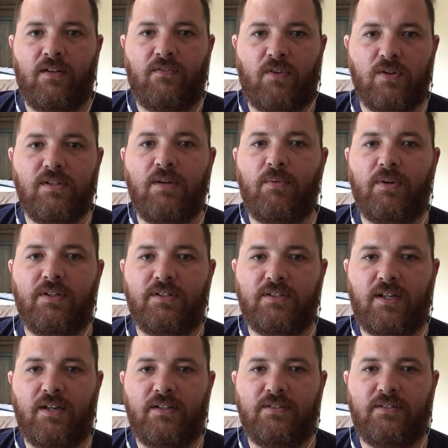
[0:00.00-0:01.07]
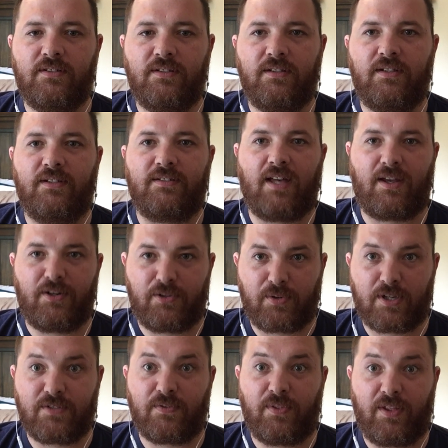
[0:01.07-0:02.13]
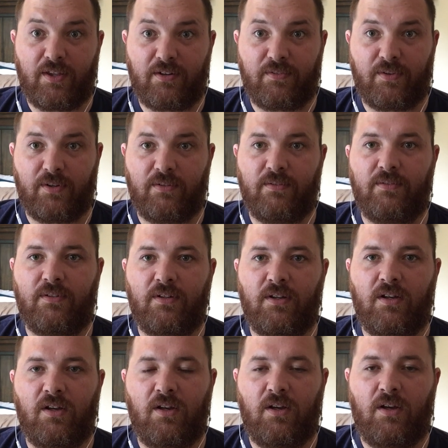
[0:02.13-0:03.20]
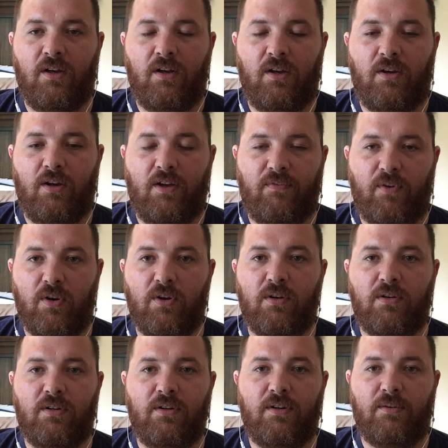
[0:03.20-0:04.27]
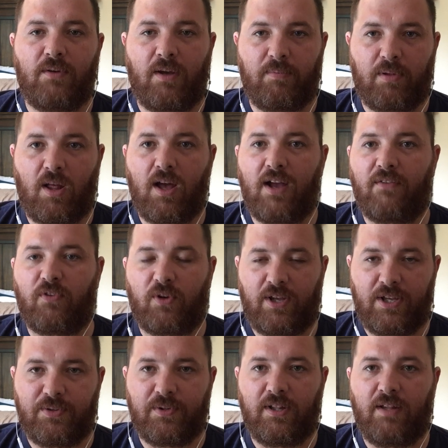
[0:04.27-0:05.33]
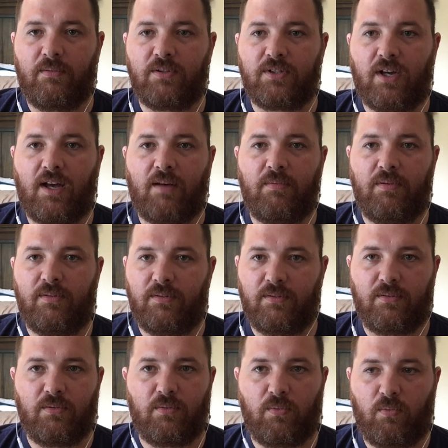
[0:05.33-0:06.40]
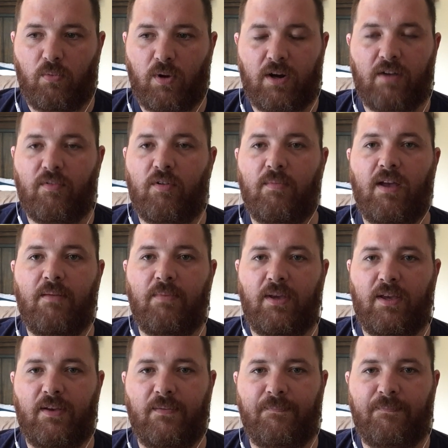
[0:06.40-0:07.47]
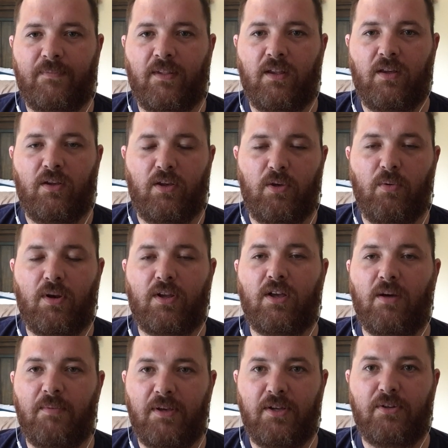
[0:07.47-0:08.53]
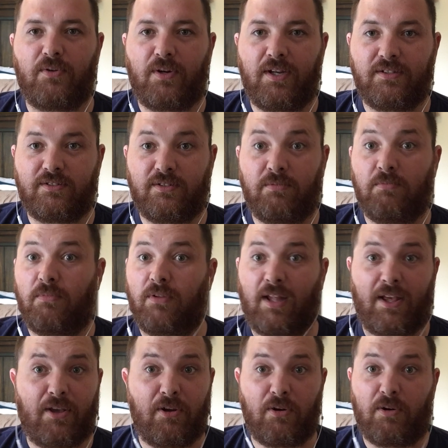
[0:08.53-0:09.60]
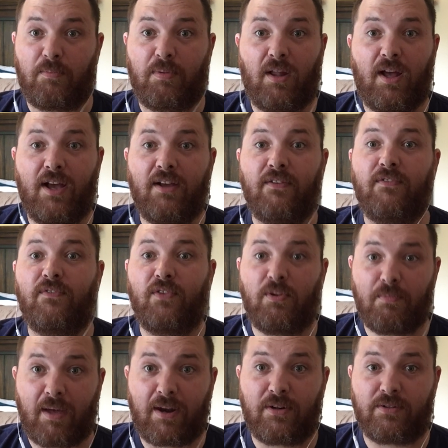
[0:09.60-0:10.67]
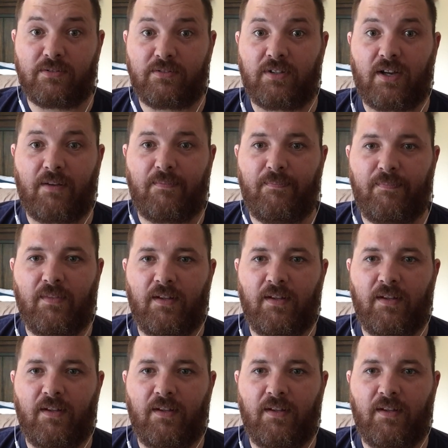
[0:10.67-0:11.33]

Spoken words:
First thing we're going to discuss is how to dress for the interview. If you're applying for an entry-level job, wherever it may be, you want to come in dressed like you're applying for the manager's job.